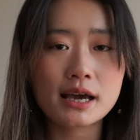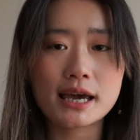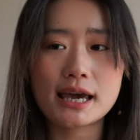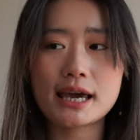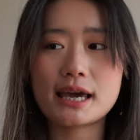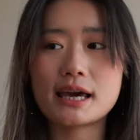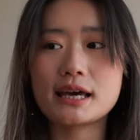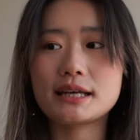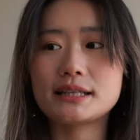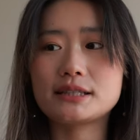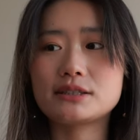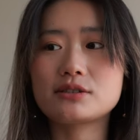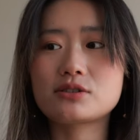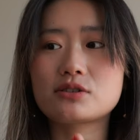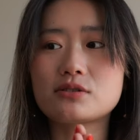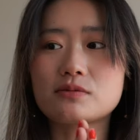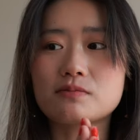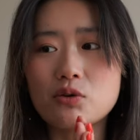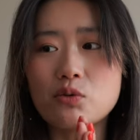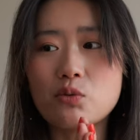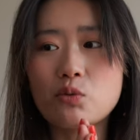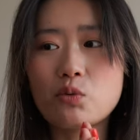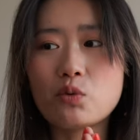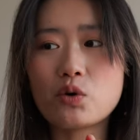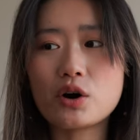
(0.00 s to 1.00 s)
and
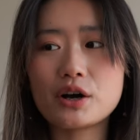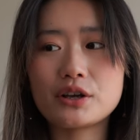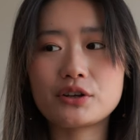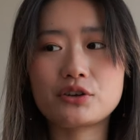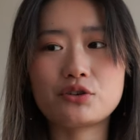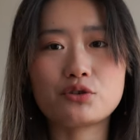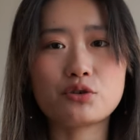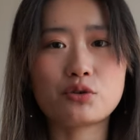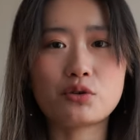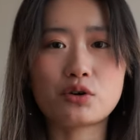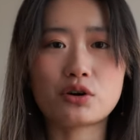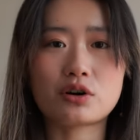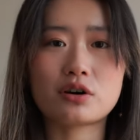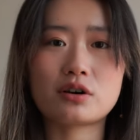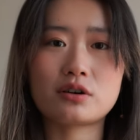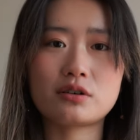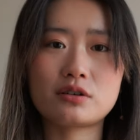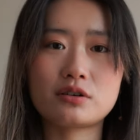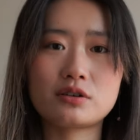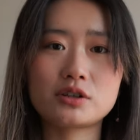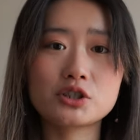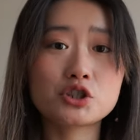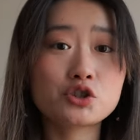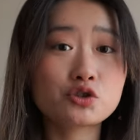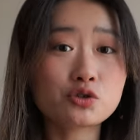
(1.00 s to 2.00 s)
what
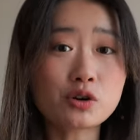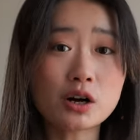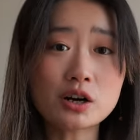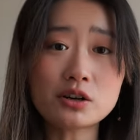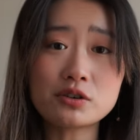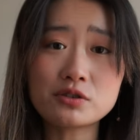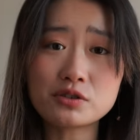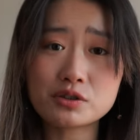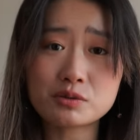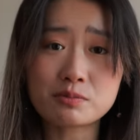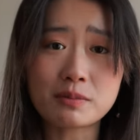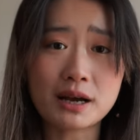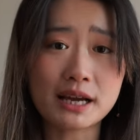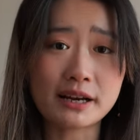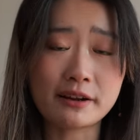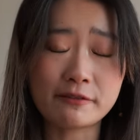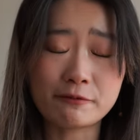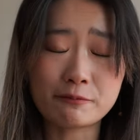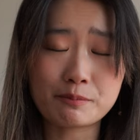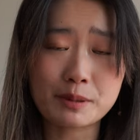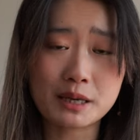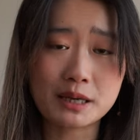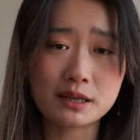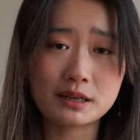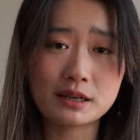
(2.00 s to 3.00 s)
your struggles might
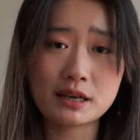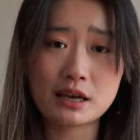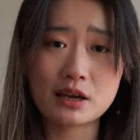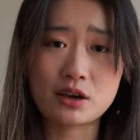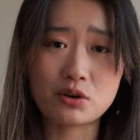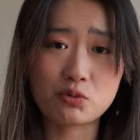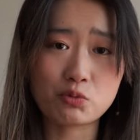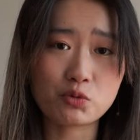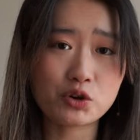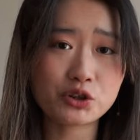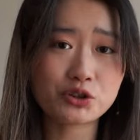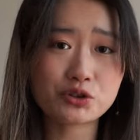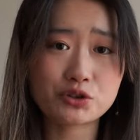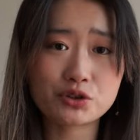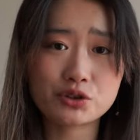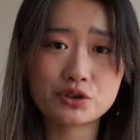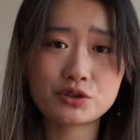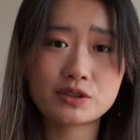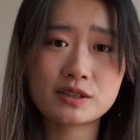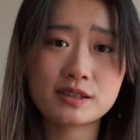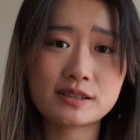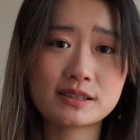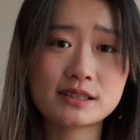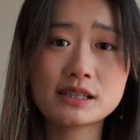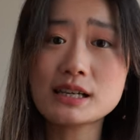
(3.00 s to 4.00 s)
have been and what your
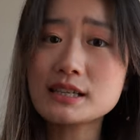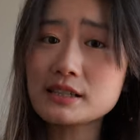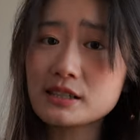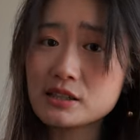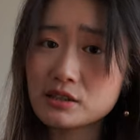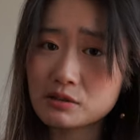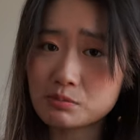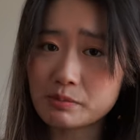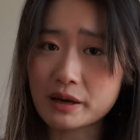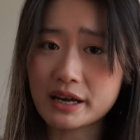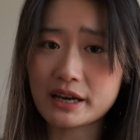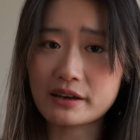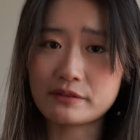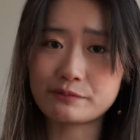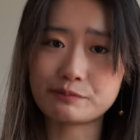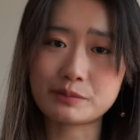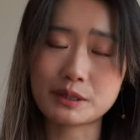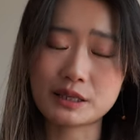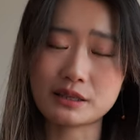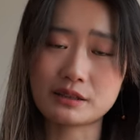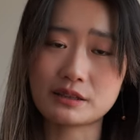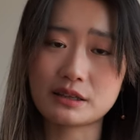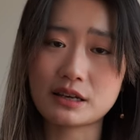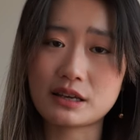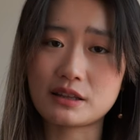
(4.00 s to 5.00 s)
successes might have been